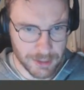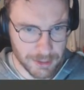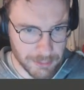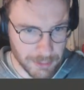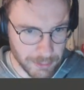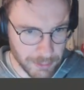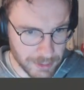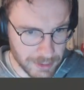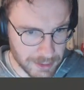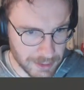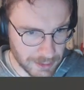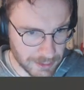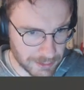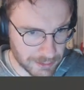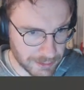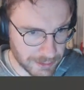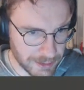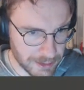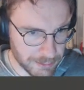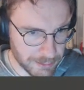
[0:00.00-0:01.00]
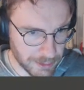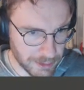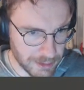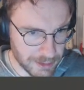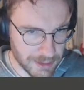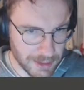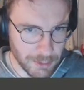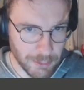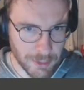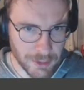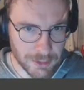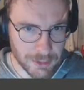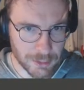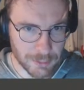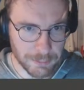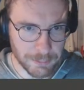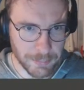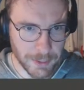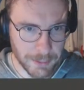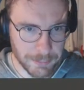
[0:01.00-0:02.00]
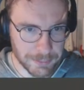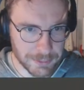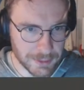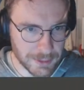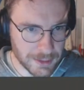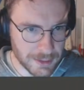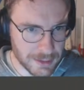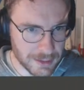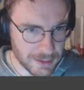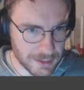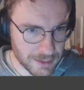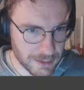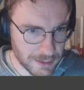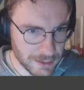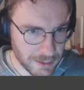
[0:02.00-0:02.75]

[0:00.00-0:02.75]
Give me one second, guys, because I want to pop this